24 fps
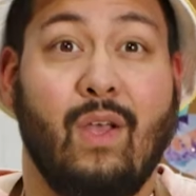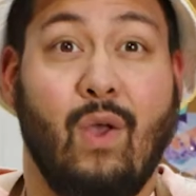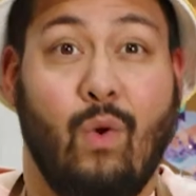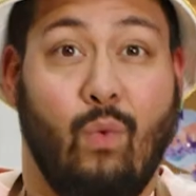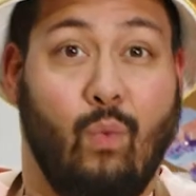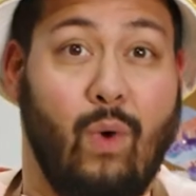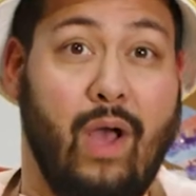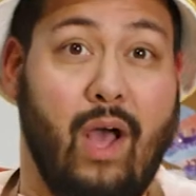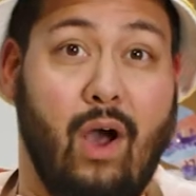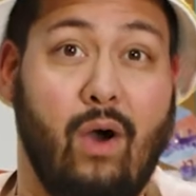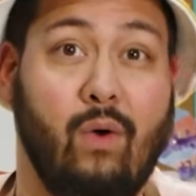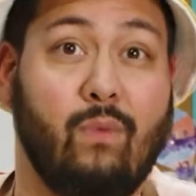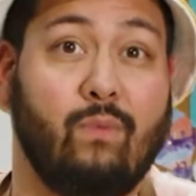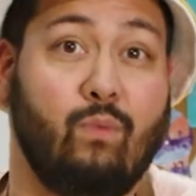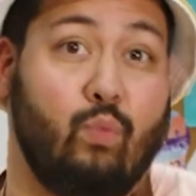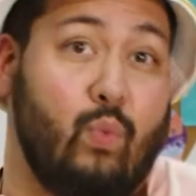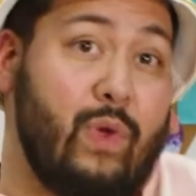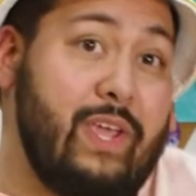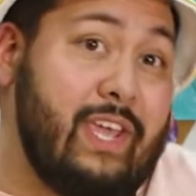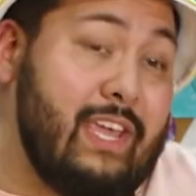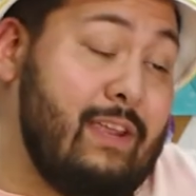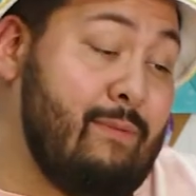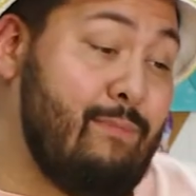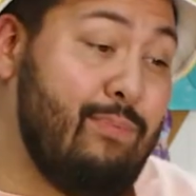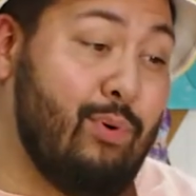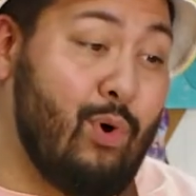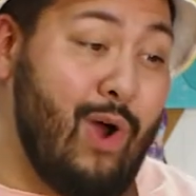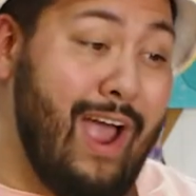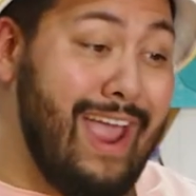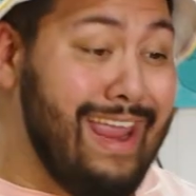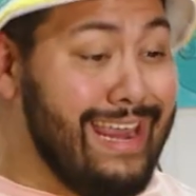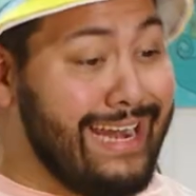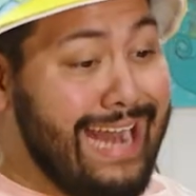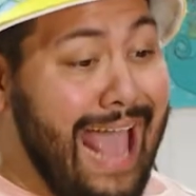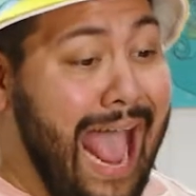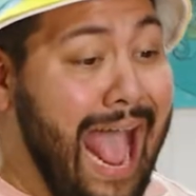Well, we can
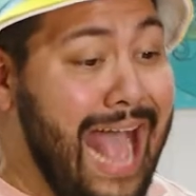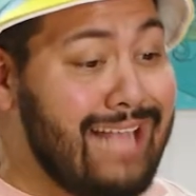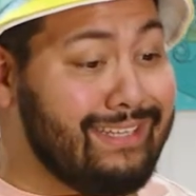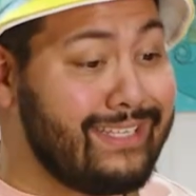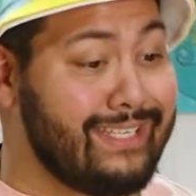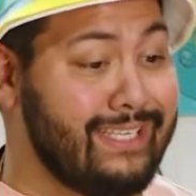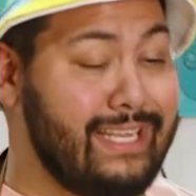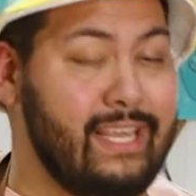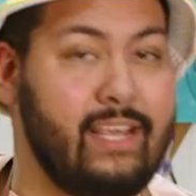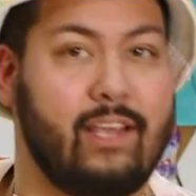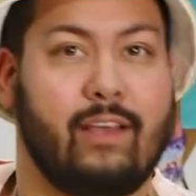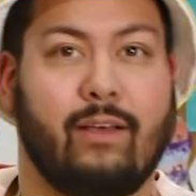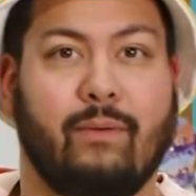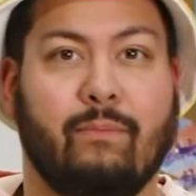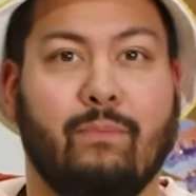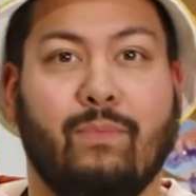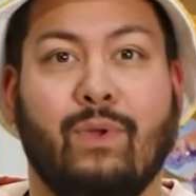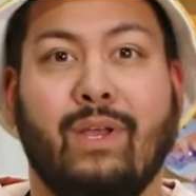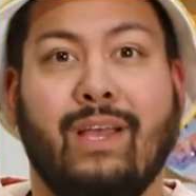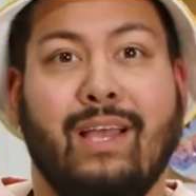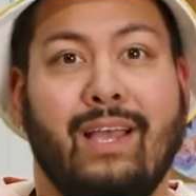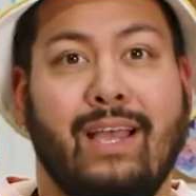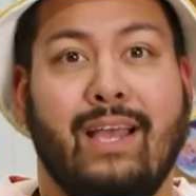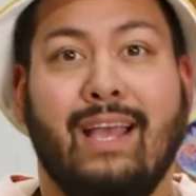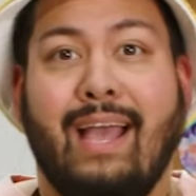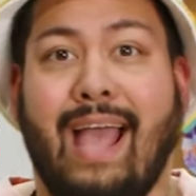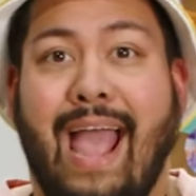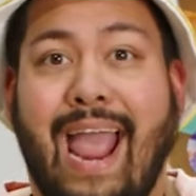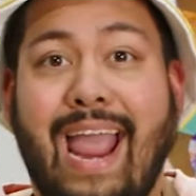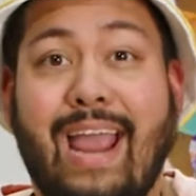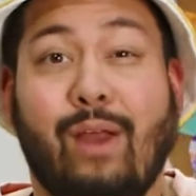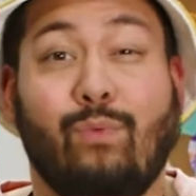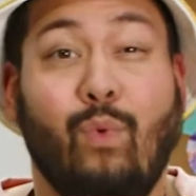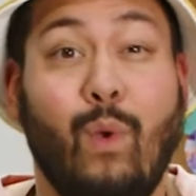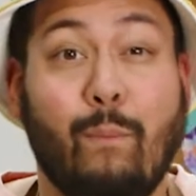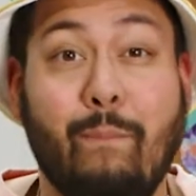pray and ask Him.
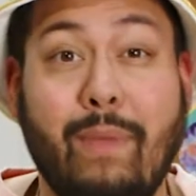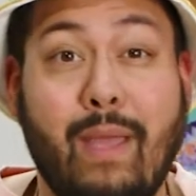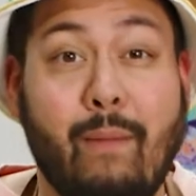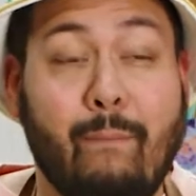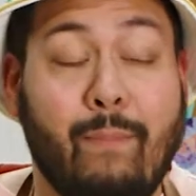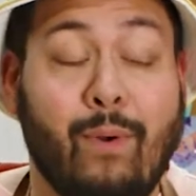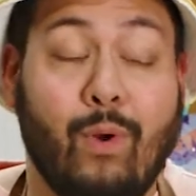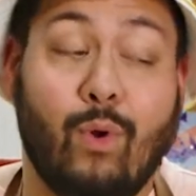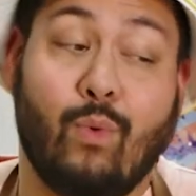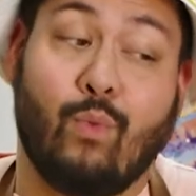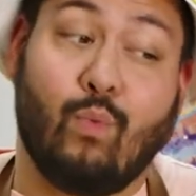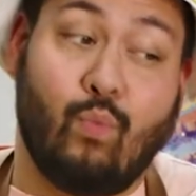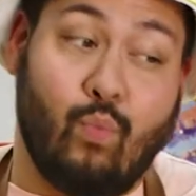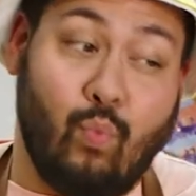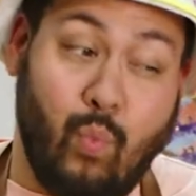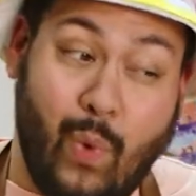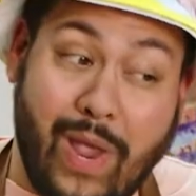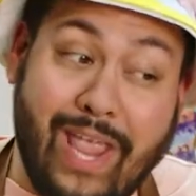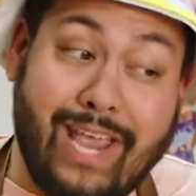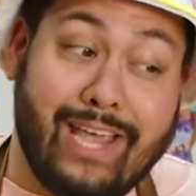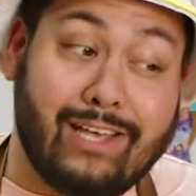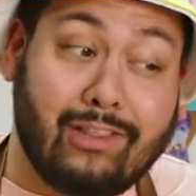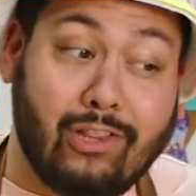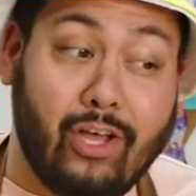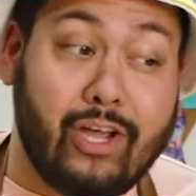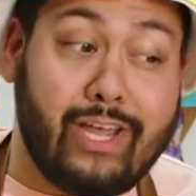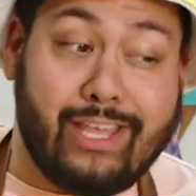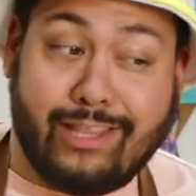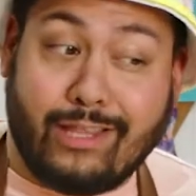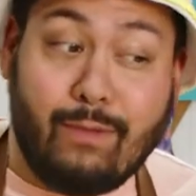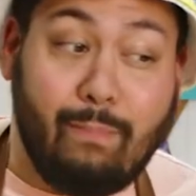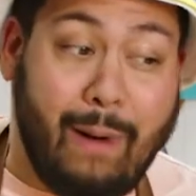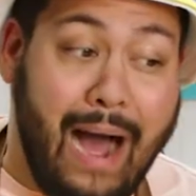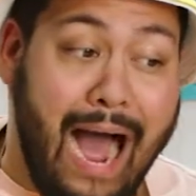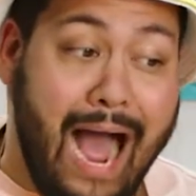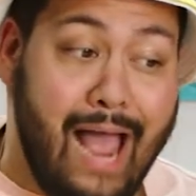And remember, we can look in
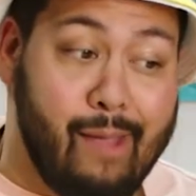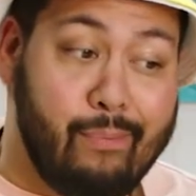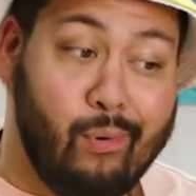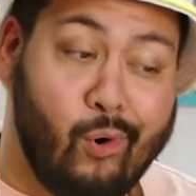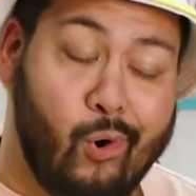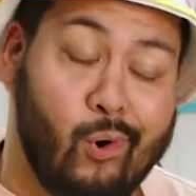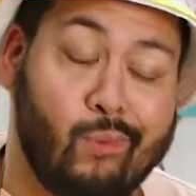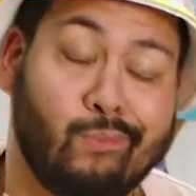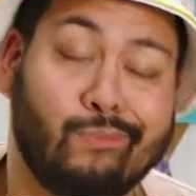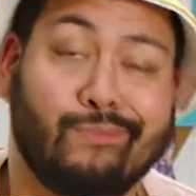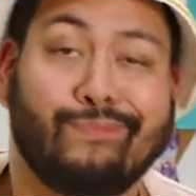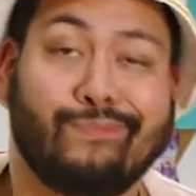the Bible.